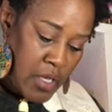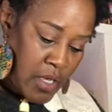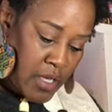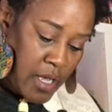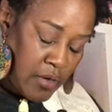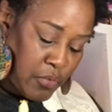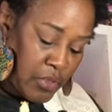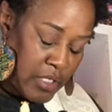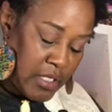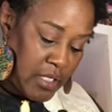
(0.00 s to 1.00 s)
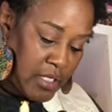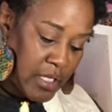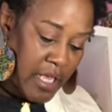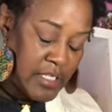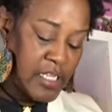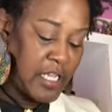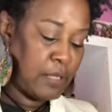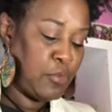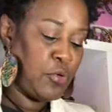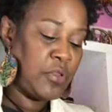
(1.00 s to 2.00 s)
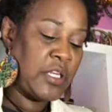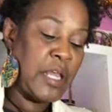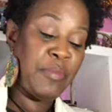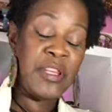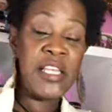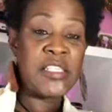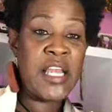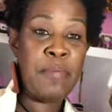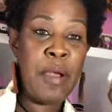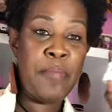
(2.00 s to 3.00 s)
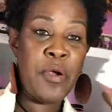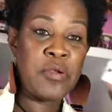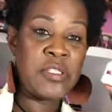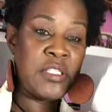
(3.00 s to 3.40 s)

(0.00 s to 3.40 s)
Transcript: I don't really like taking them during the day, but they stay in my purse.